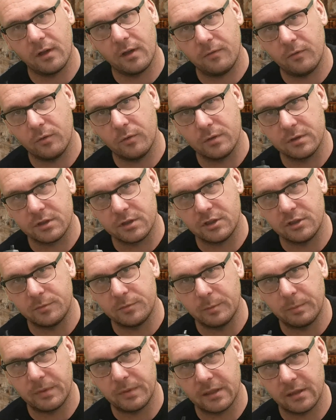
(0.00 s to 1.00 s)
I've noticed she's
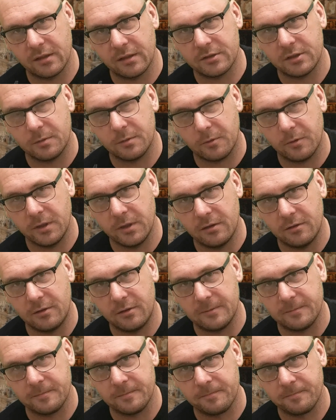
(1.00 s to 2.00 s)
been picking this up quite a
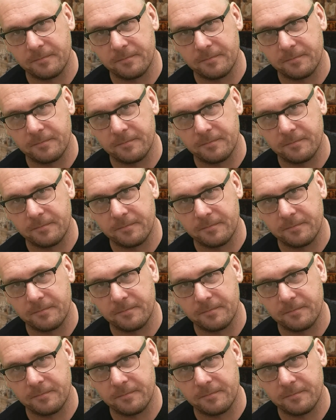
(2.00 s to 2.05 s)
lot.